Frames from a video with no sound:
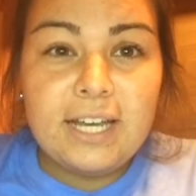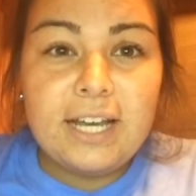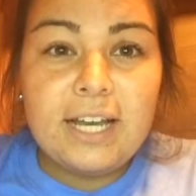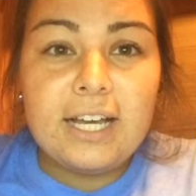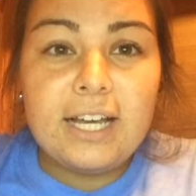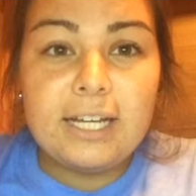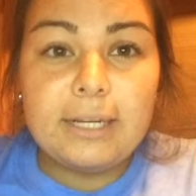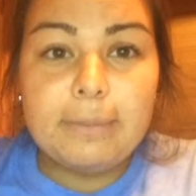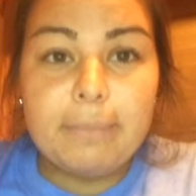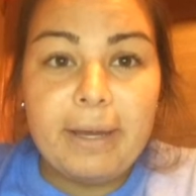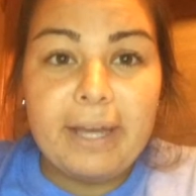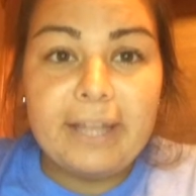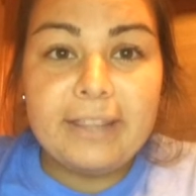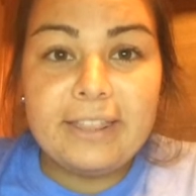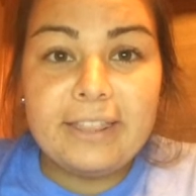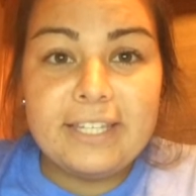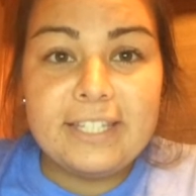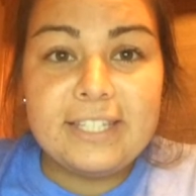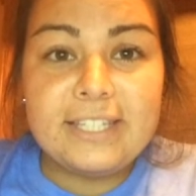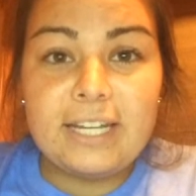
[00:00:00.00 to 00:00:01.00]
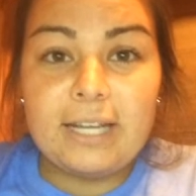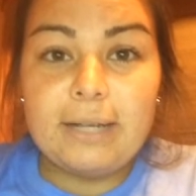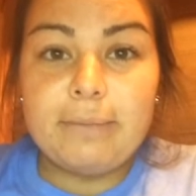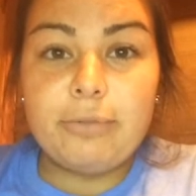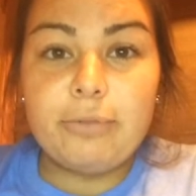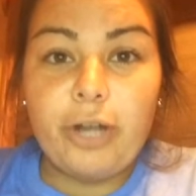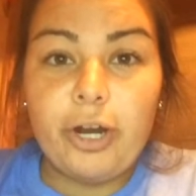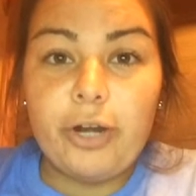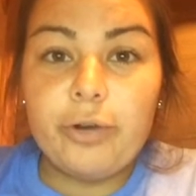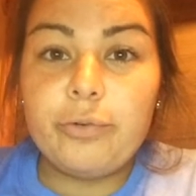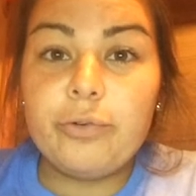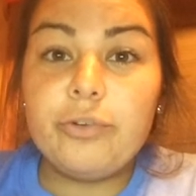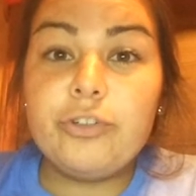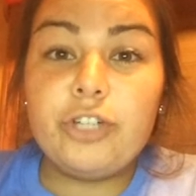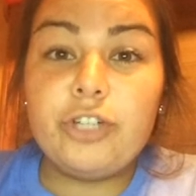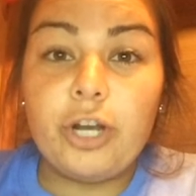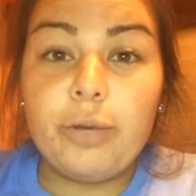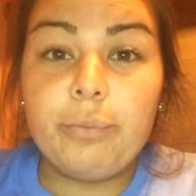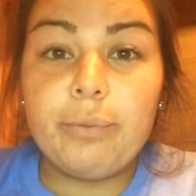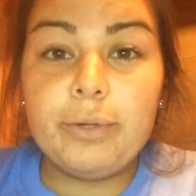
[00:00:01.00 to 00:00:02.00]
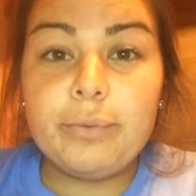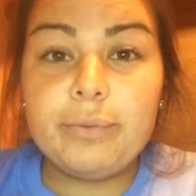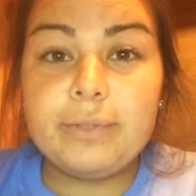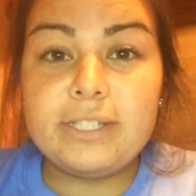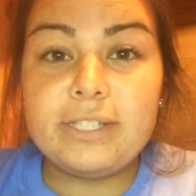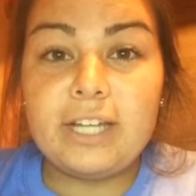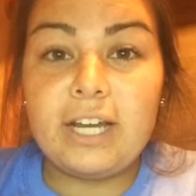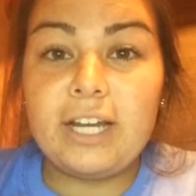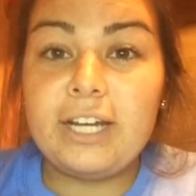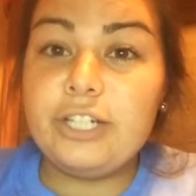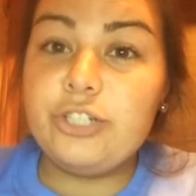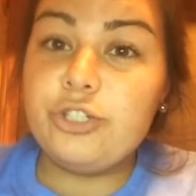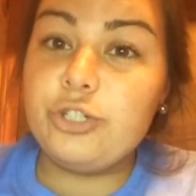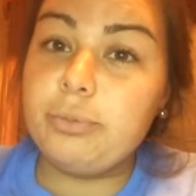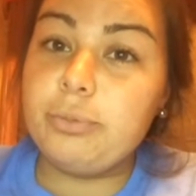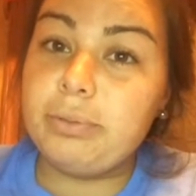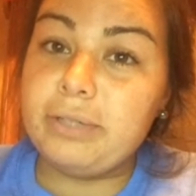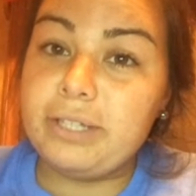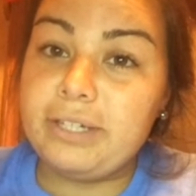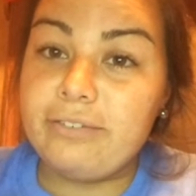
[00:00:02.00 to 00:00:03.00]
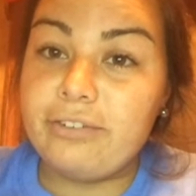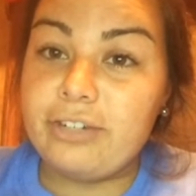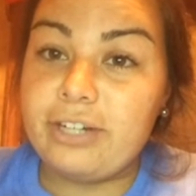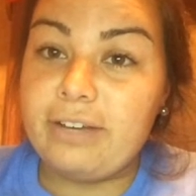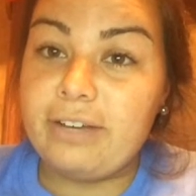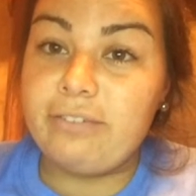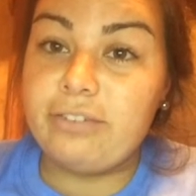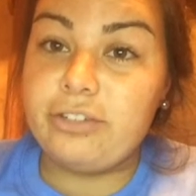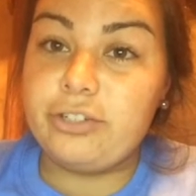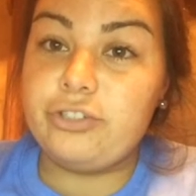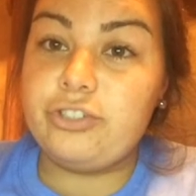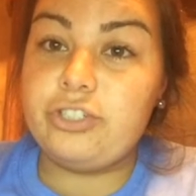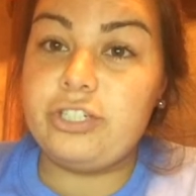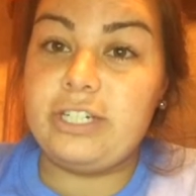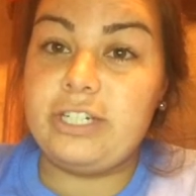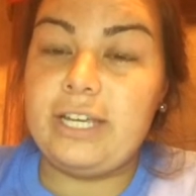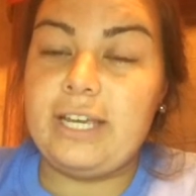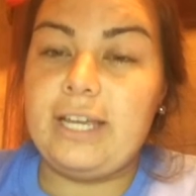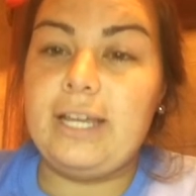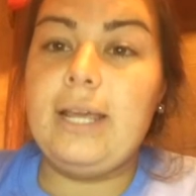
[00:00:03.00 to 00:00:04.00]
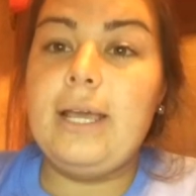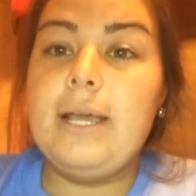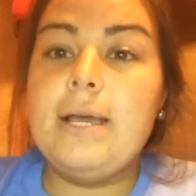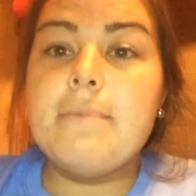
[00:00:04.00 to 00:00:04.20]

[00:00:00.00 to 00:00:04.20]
At this time, Darwin was not a true believer in evolution yet,